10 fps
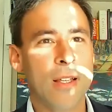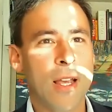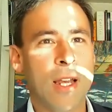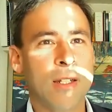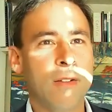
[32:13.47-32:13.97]

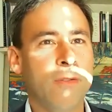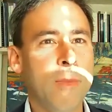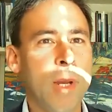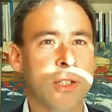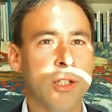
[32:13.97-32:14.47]

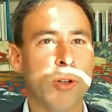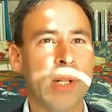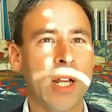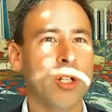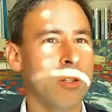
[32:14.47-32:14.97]
anti-female
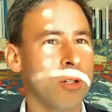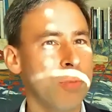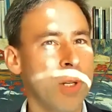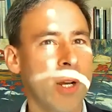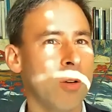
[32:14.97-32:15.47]
discrimination. There's
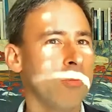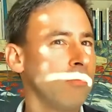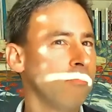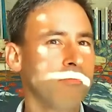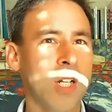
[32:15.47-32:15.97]
been about
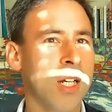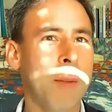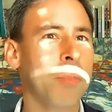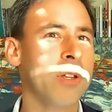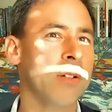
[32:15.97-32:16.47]
a
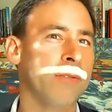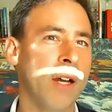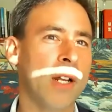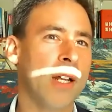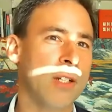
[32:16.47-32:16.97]
couple that have
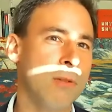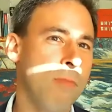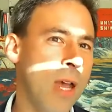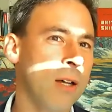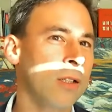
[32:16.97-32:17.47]
found
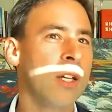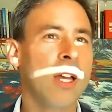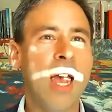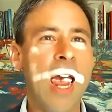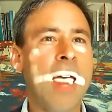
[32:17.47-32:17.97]
anti-male,
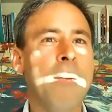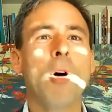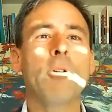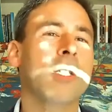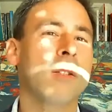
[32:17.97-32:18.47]
and
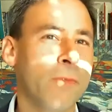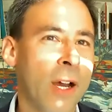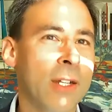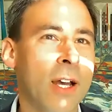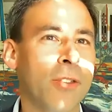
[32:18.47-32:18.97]
most of them
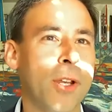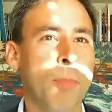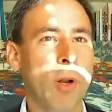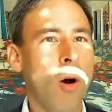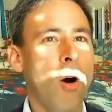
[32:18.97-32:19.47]
find nothing.
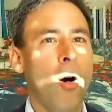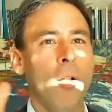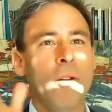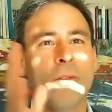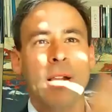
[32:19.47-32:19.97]
But
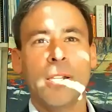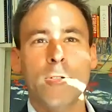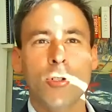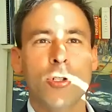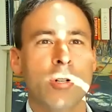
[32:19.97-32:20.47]
all of that
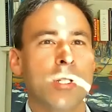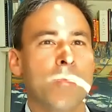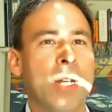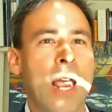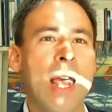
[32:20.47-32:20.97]
literature has
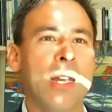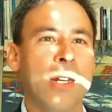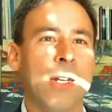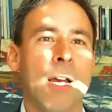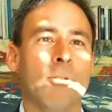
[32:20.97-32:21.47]
been
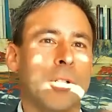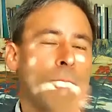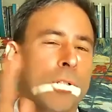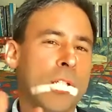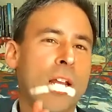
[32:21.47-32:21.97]
edited out to
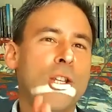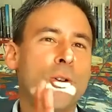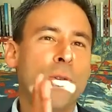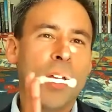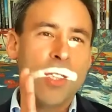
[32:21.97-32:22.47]
present
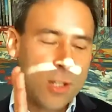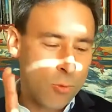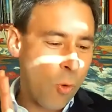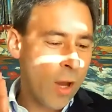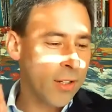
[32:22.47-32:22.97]
you this
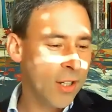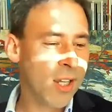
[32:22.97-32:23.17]
one